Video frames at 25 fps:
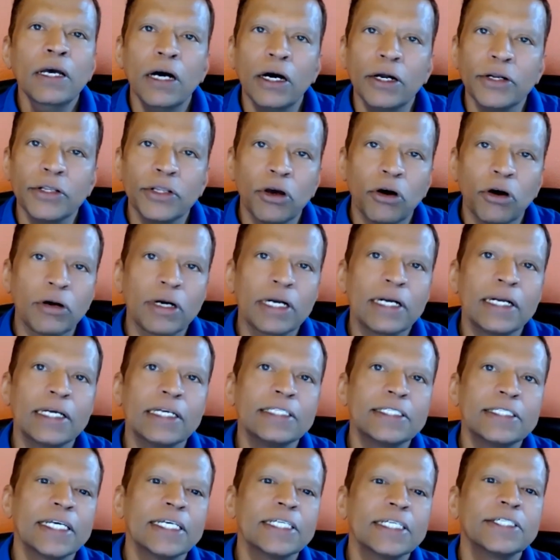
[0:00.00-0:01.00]
and the
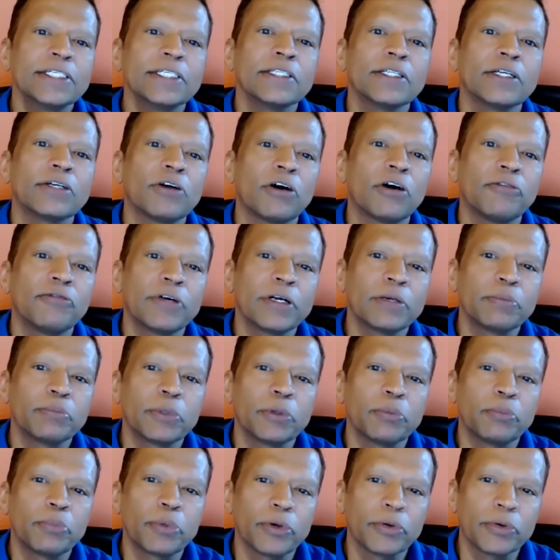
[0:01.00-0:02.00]
organization that offered up
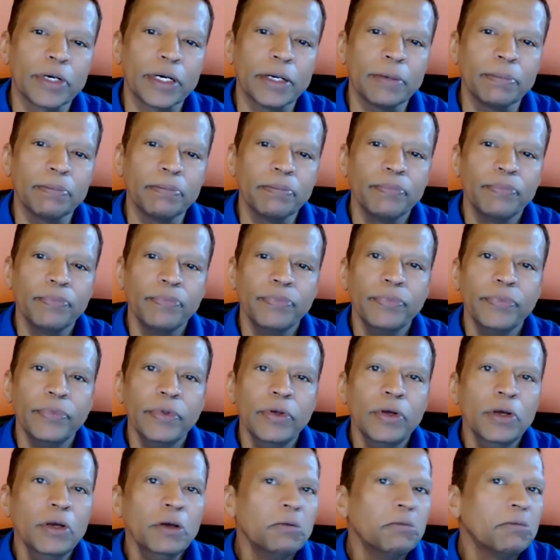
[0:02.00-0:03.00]
the program.
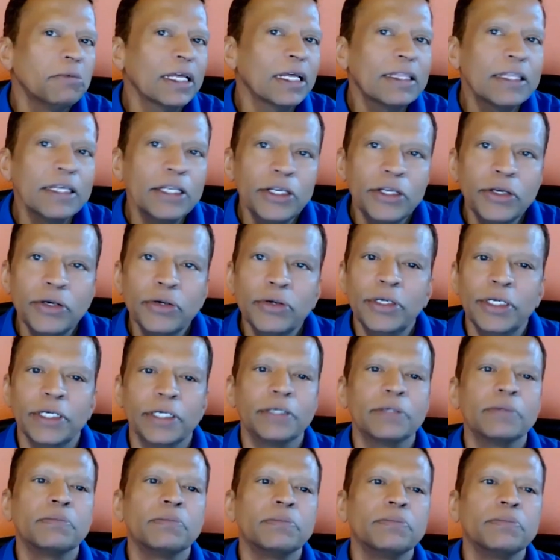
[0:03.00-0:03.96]
Nothing new here.